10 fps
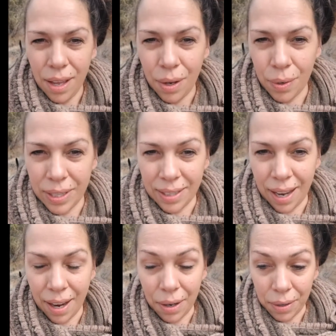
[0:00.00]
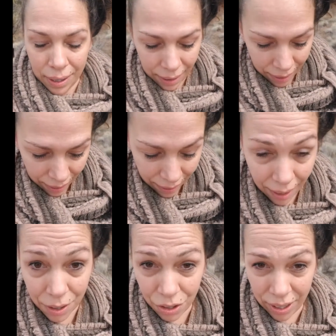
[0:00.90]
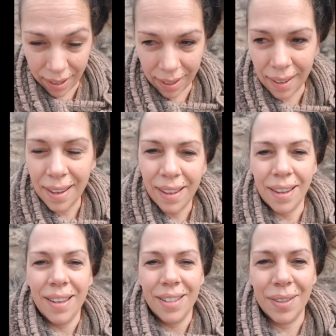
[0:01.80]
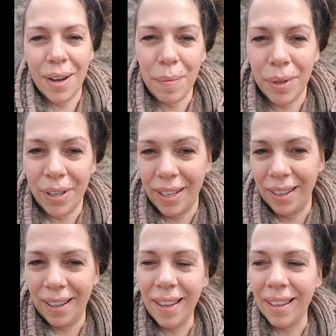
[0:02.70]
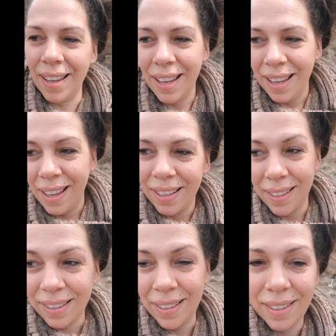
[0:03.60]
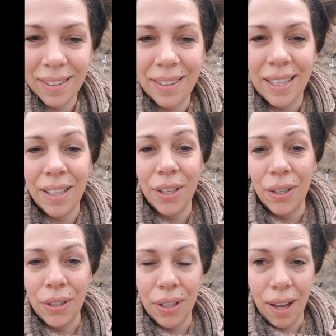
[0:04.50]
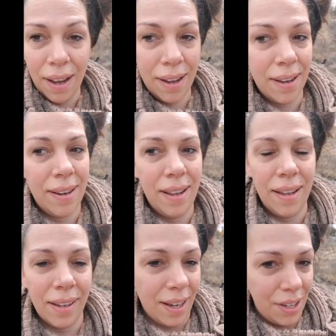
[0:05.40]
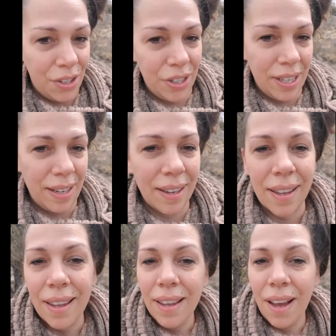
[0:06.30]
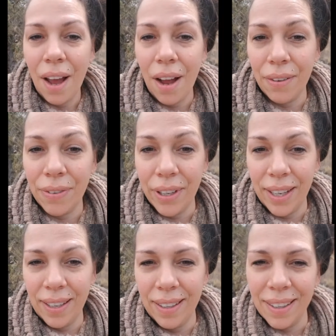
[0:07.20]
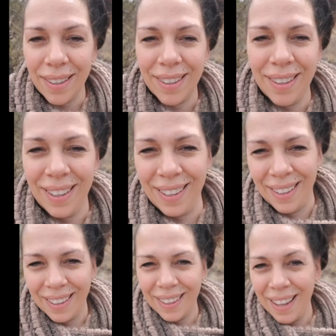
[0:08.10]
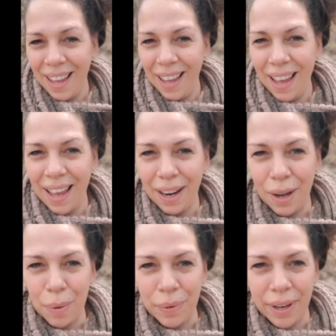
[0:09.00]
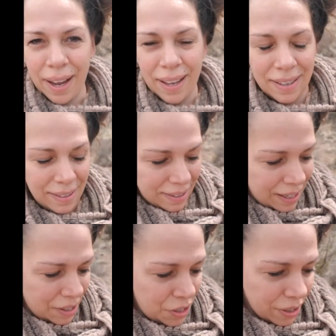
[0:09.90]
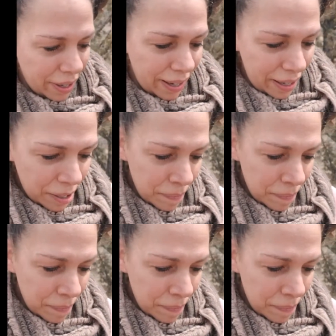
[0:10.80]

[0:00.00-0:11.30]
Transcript: who is now in the country. So I'm learning. This is City Girl Gone Country Off-Grid. And I hope you guys enjoy.